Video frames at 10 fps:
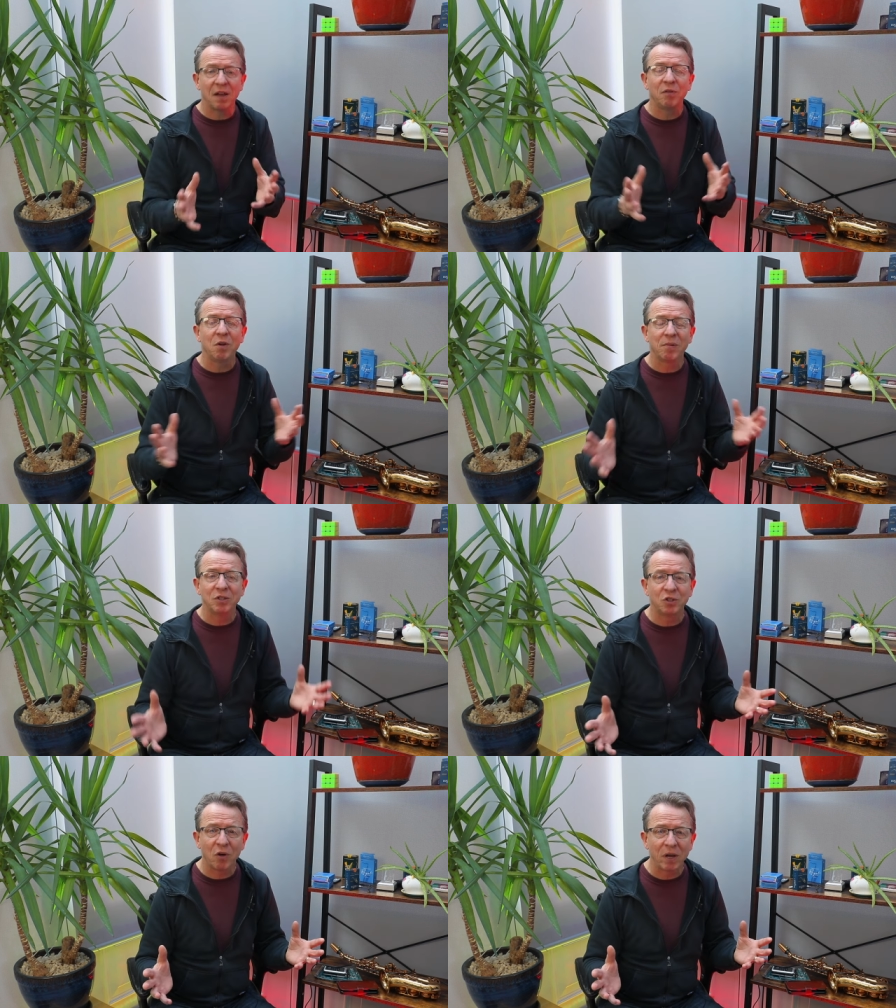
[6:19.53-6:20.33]
If you're
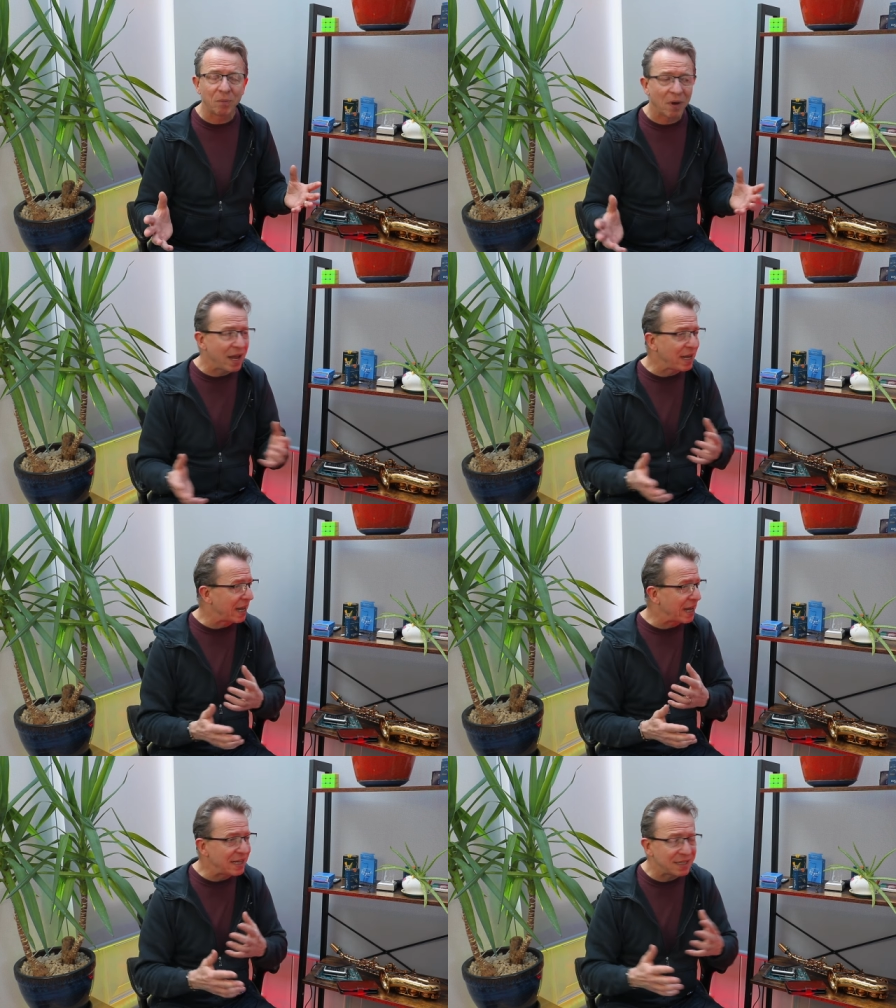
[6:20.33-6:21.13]
enjoying playing
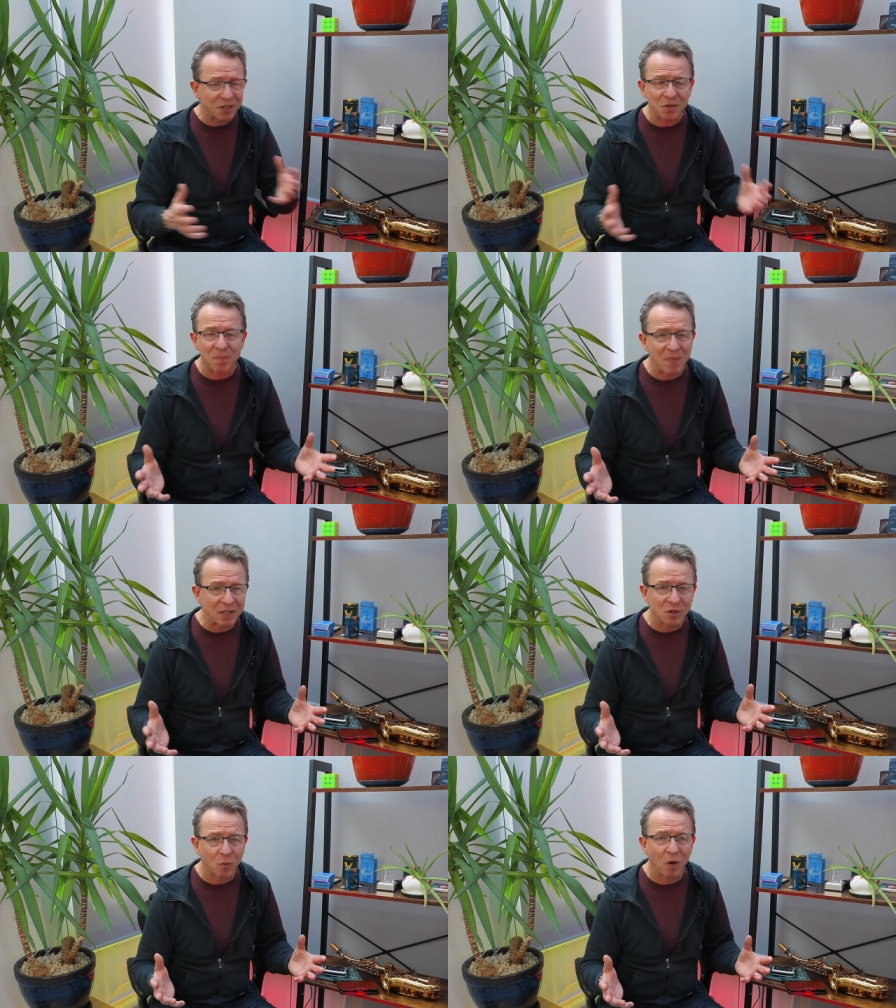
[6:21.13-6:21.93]
it, it doesn't
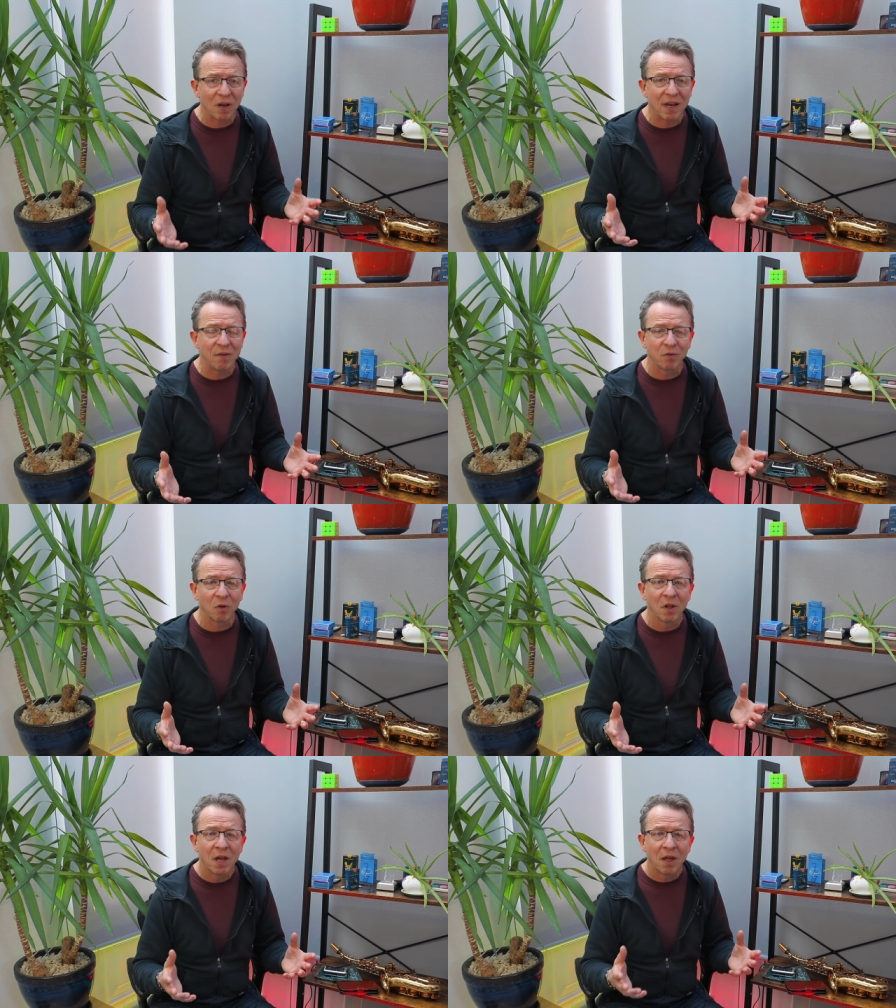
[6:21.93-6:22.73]
matter what
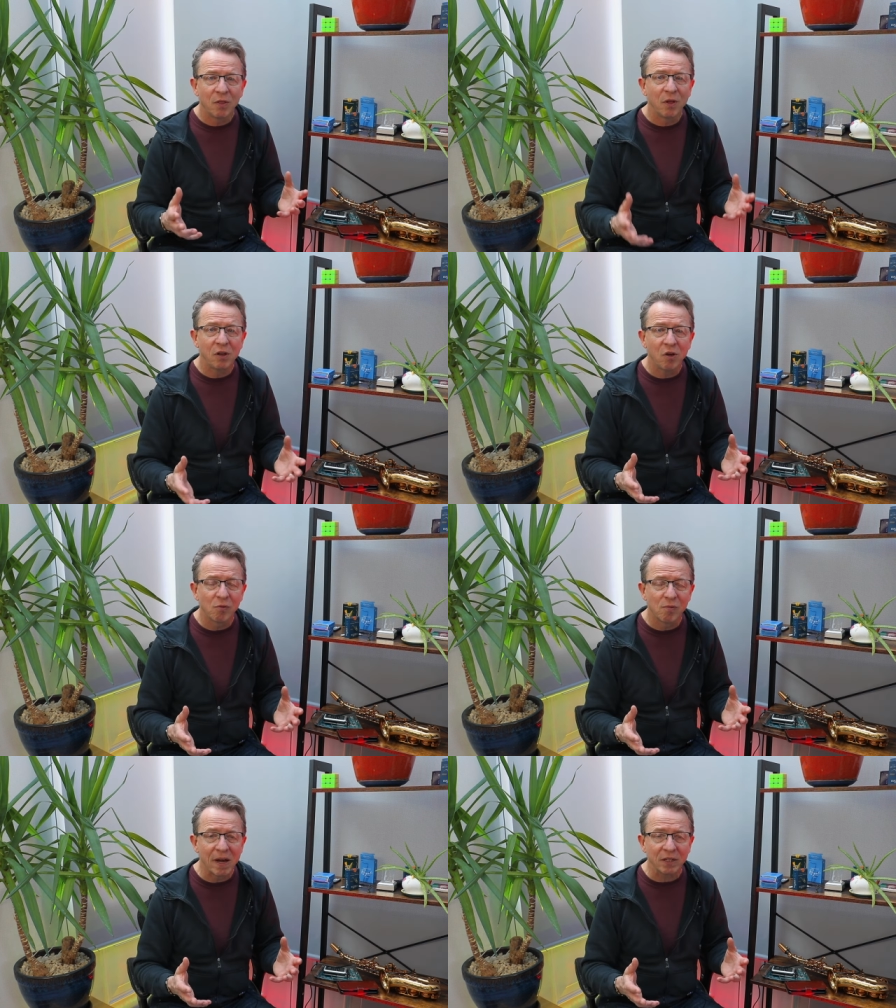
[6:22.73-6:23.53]
level that
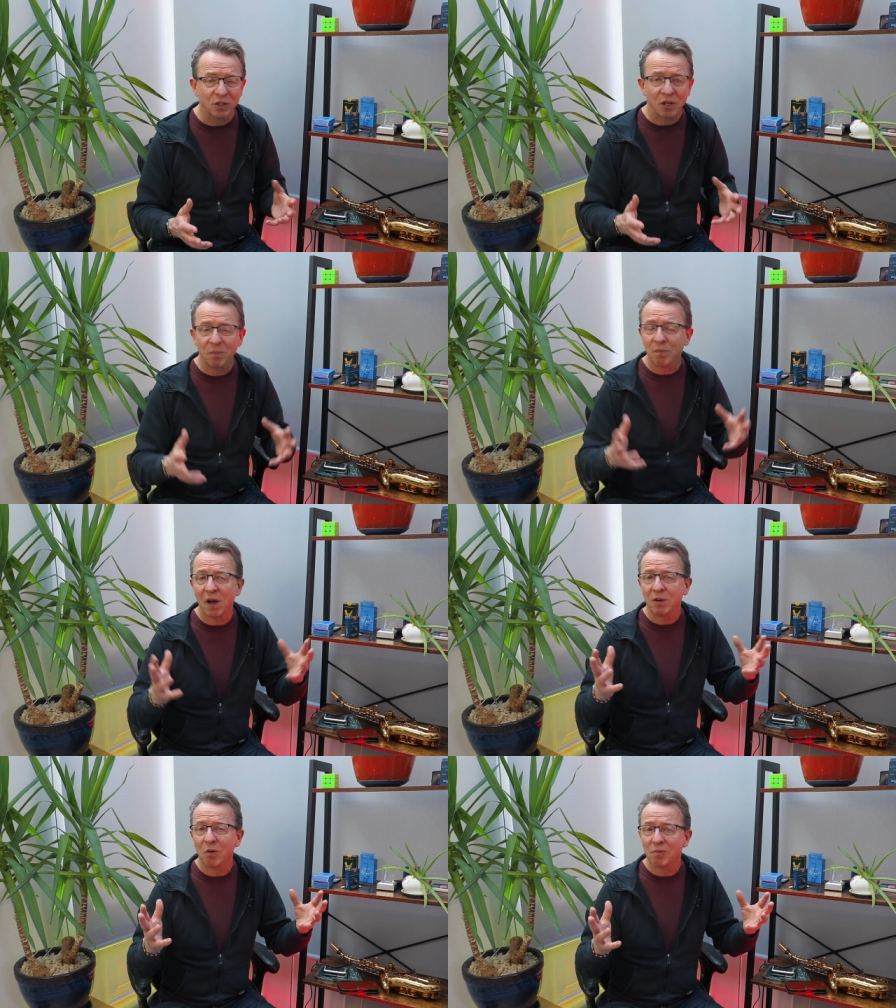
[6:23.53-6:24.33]
you reach. You
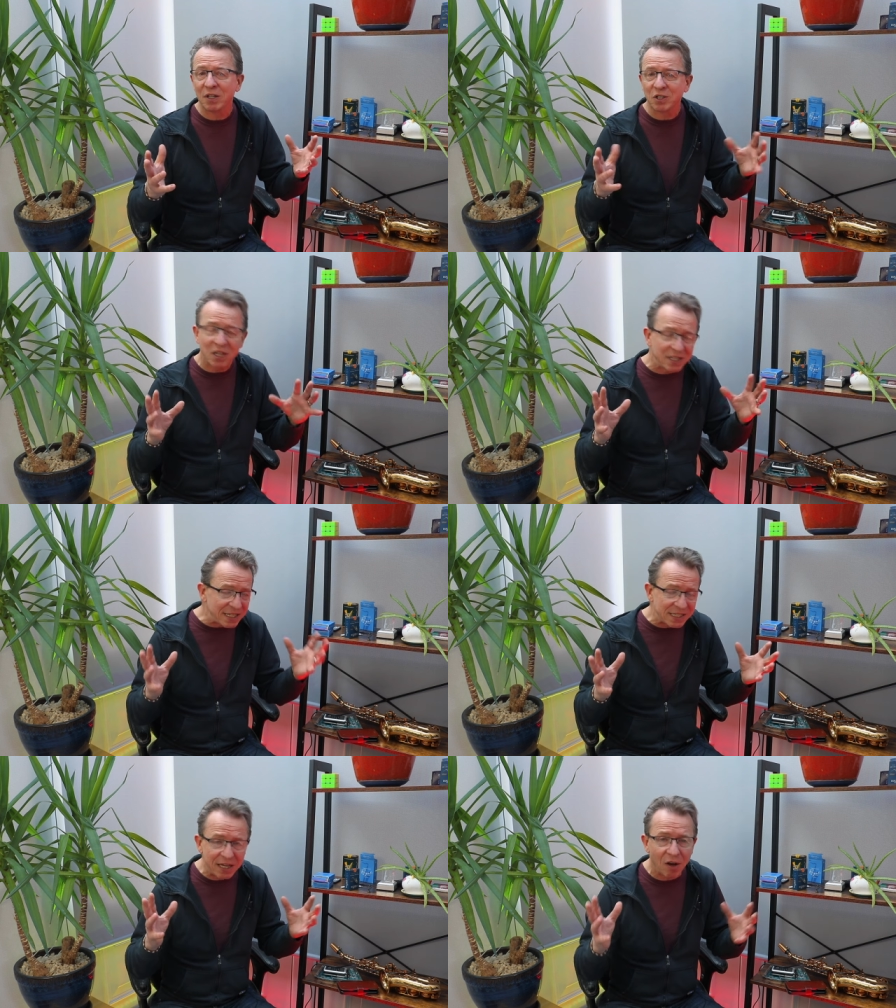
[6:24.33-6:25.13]
might not reach the
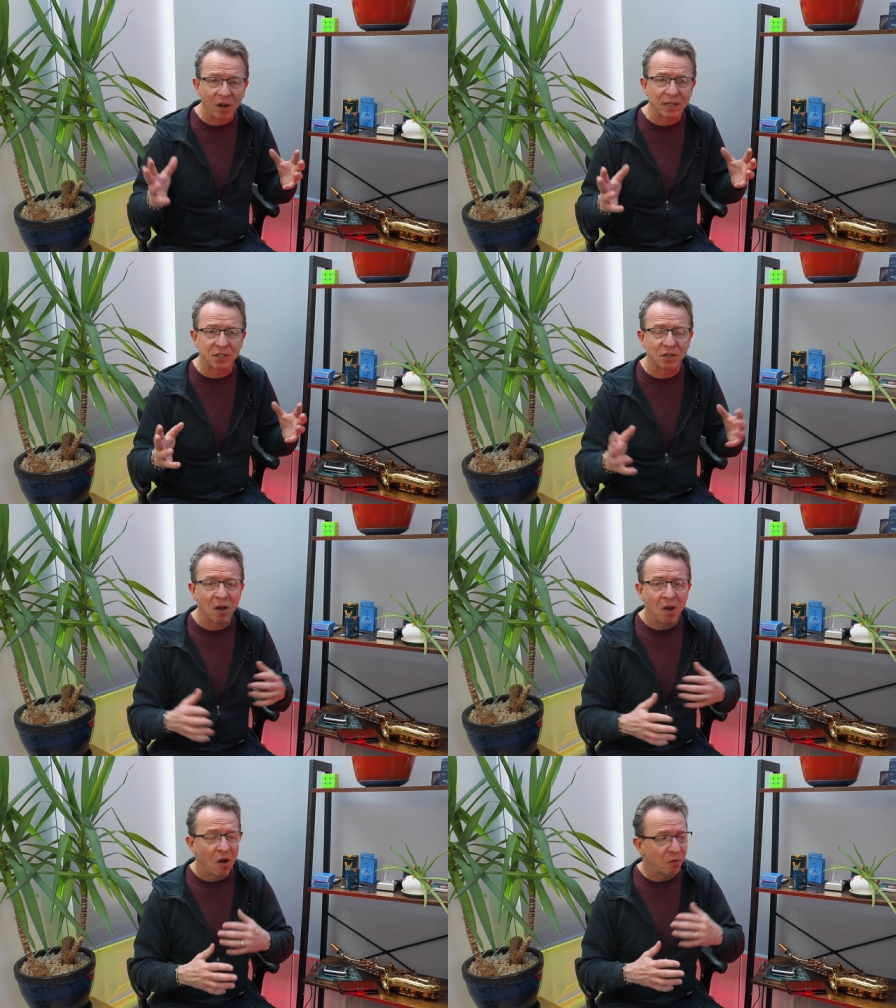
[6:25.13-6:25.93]
dizzy heights
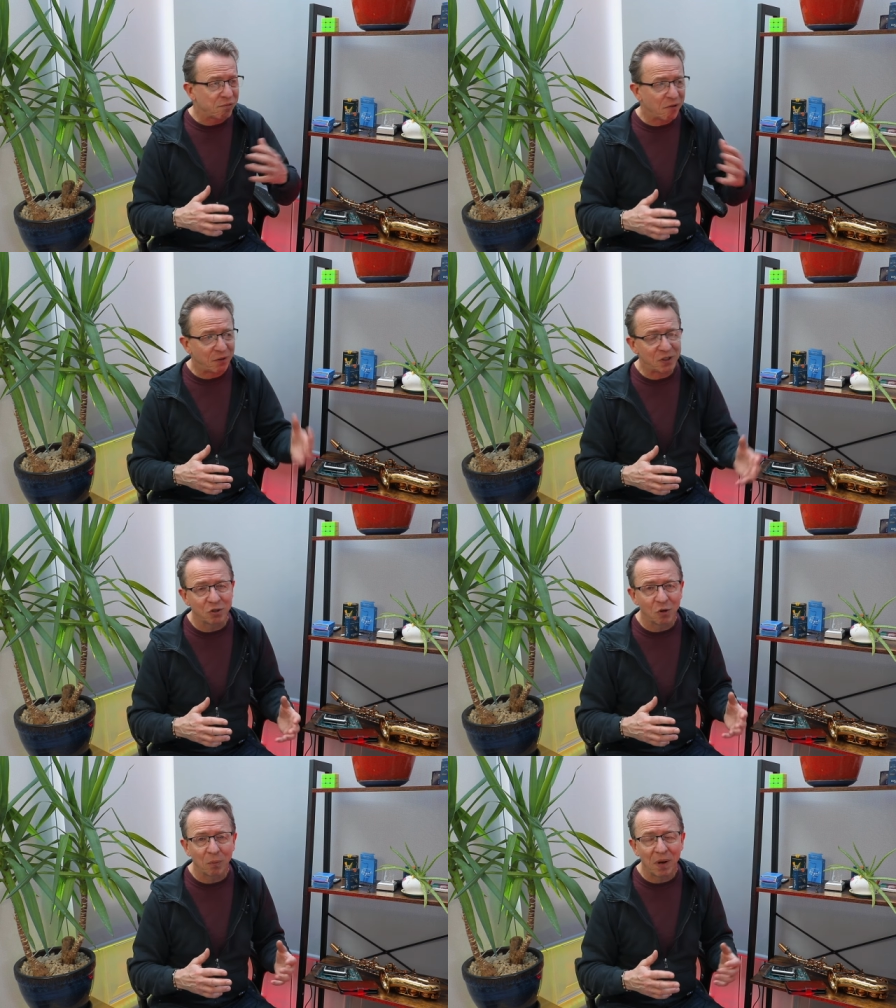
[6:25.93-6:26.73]
of
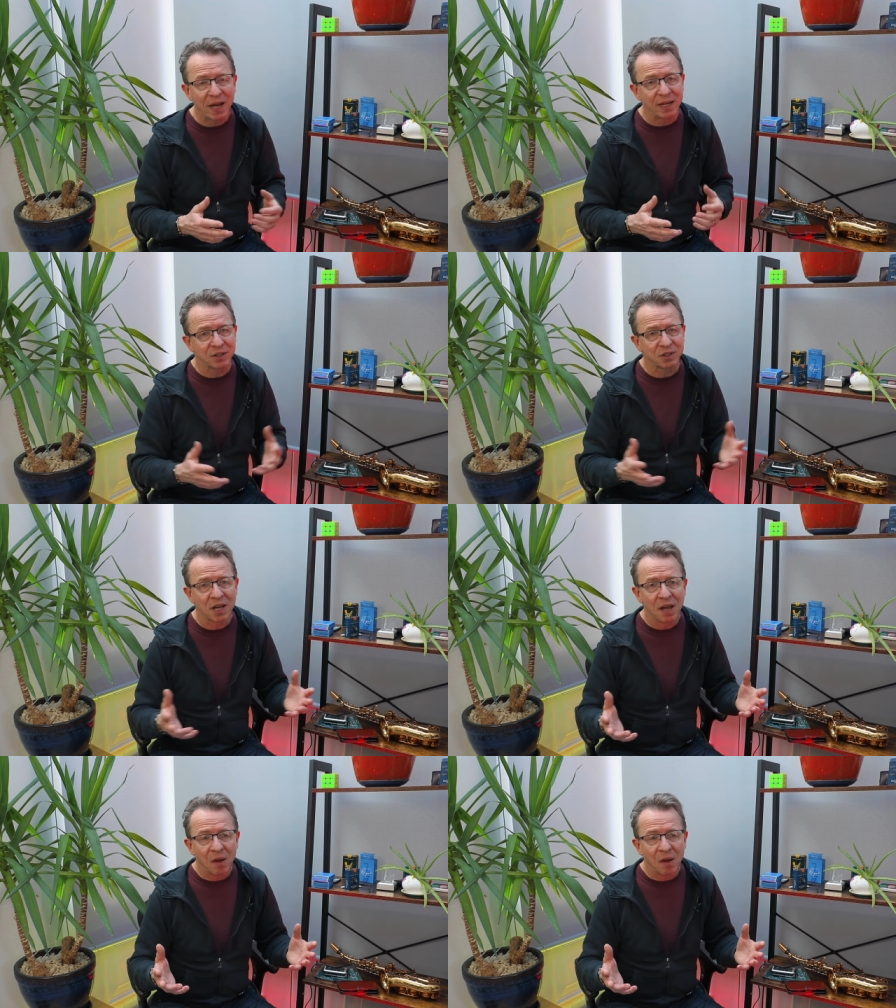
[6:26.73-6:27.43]
professional players,